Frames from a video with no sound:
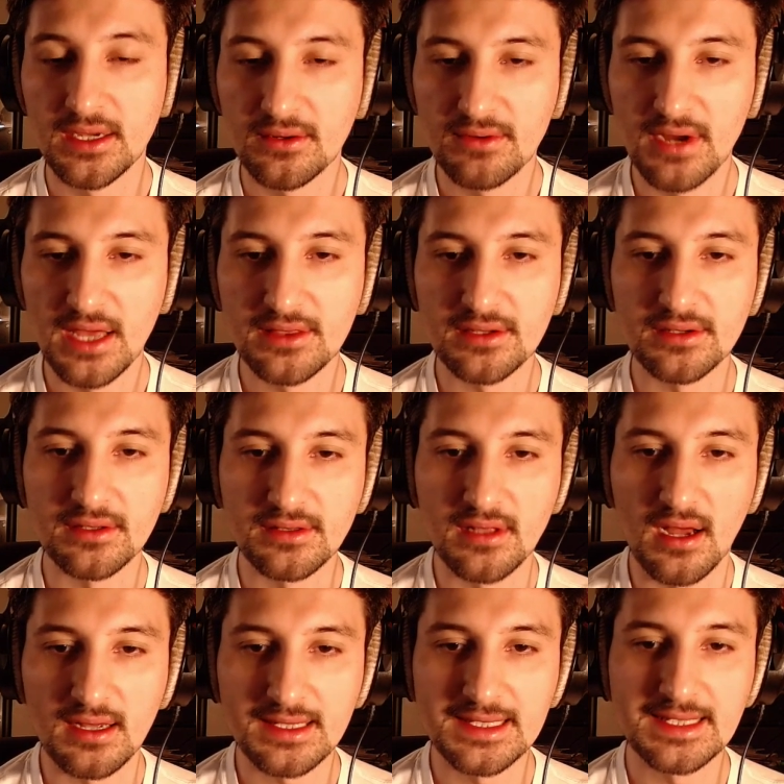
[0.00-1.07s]
Rather,
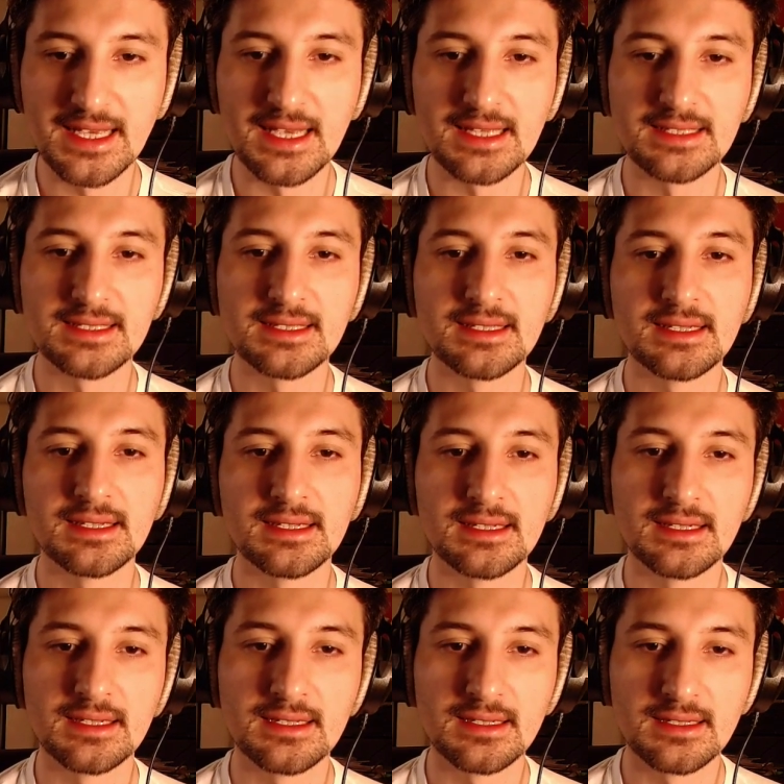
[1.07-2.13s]
Locke says
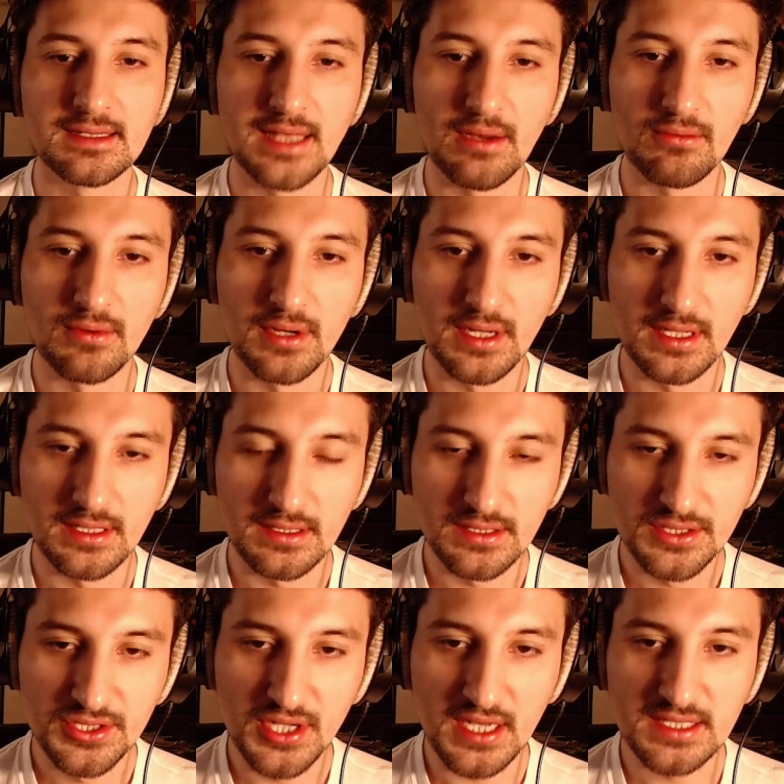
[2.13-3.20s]
that what
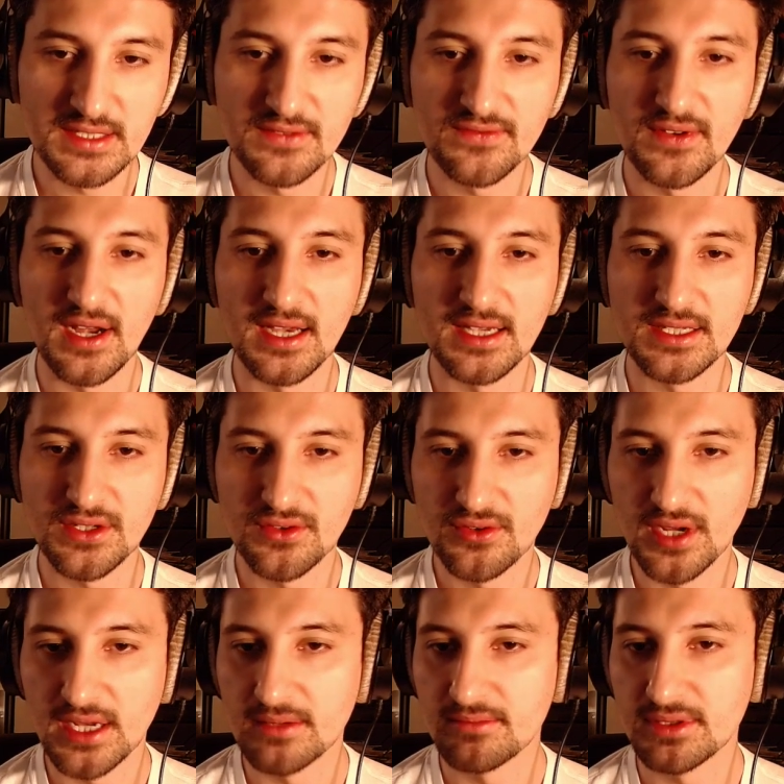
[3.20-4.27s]
justifies
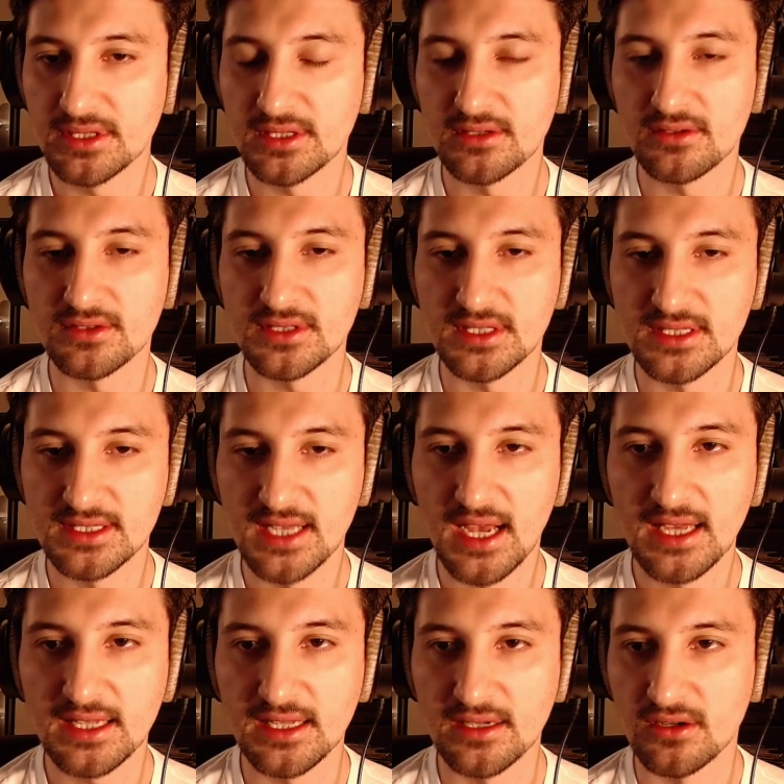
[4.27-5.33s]
creating political
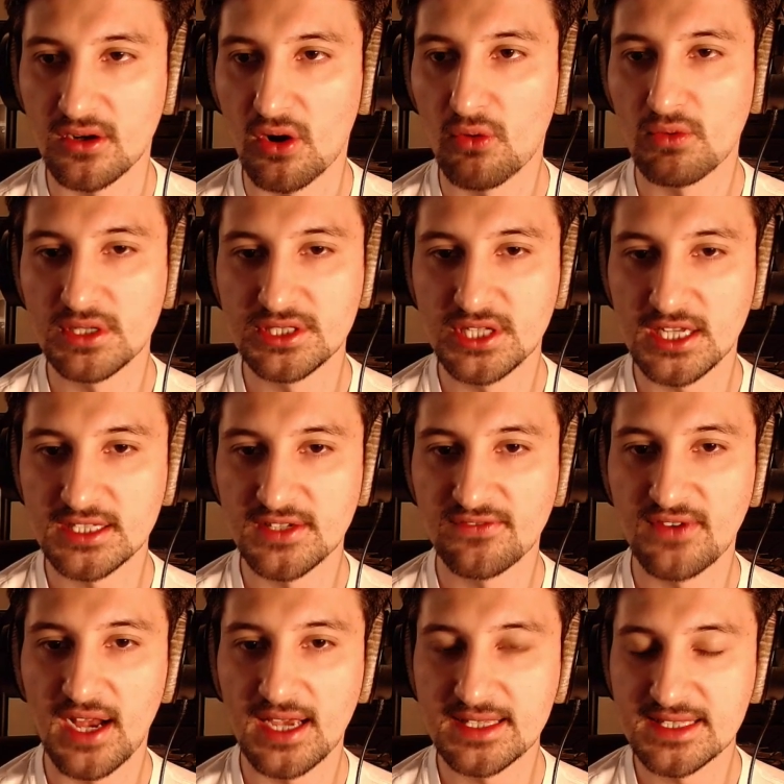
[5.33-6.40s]
society, or what
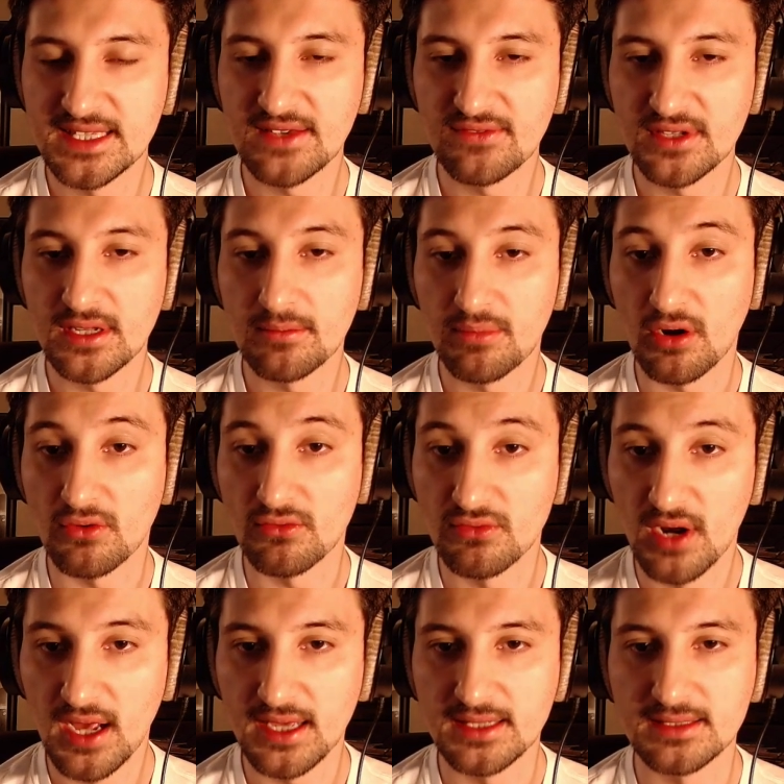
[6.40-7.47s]
justifies giving up our
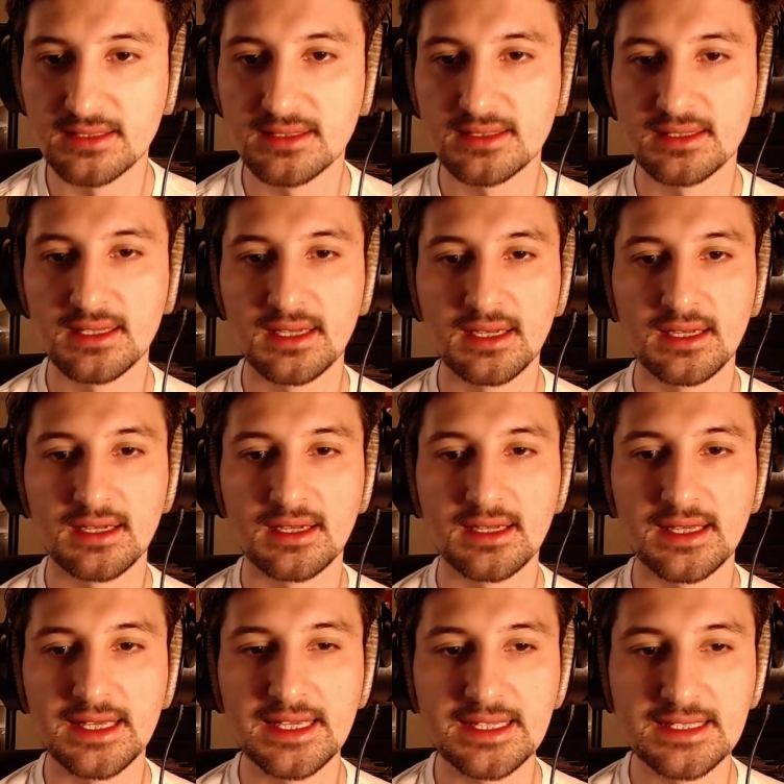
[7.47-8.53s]
rights,
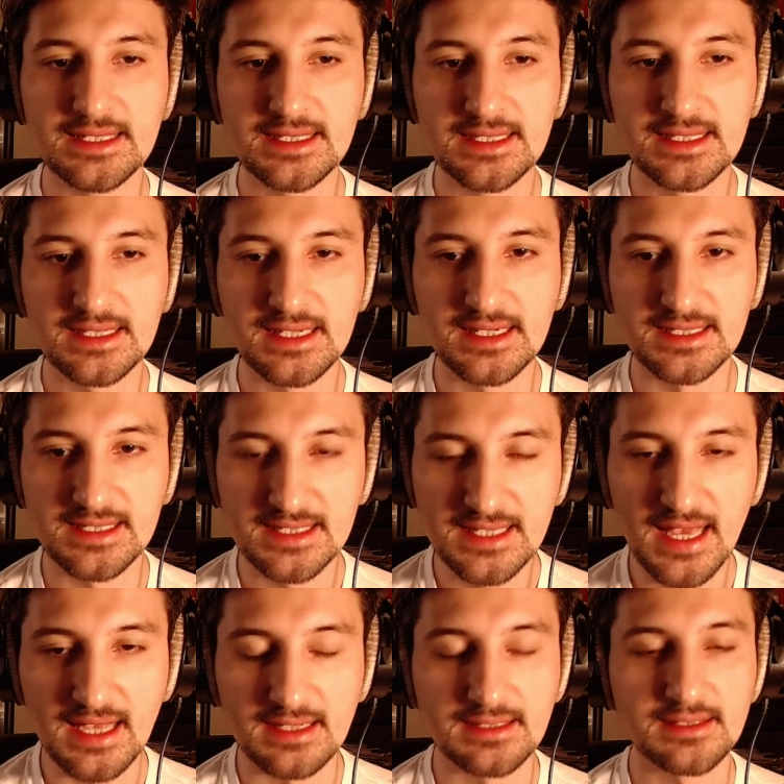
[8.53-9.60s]
is
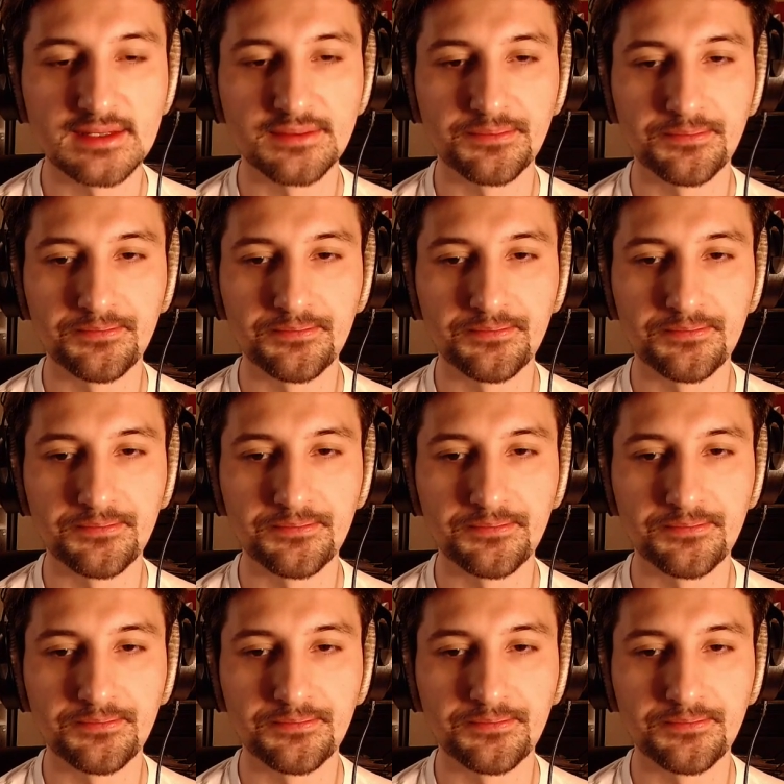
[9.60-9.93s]
consent.